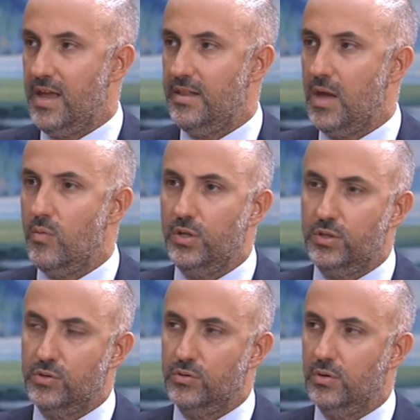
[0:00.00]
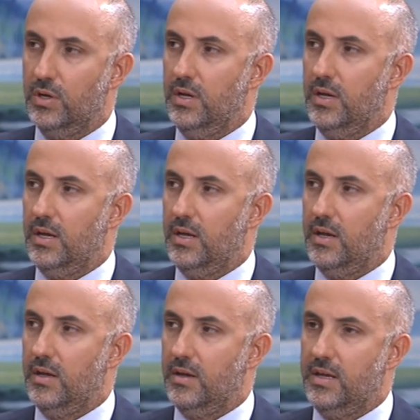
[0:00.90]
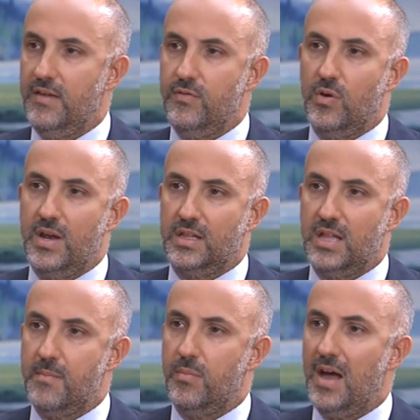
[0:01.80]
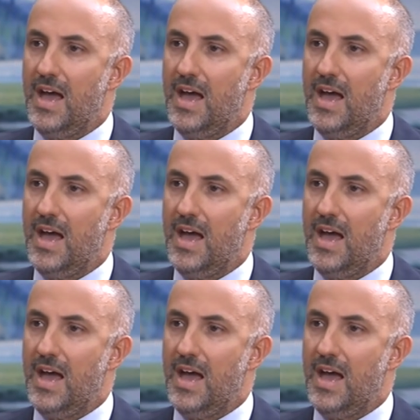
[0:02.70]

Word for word: And I want to uh, give you an example.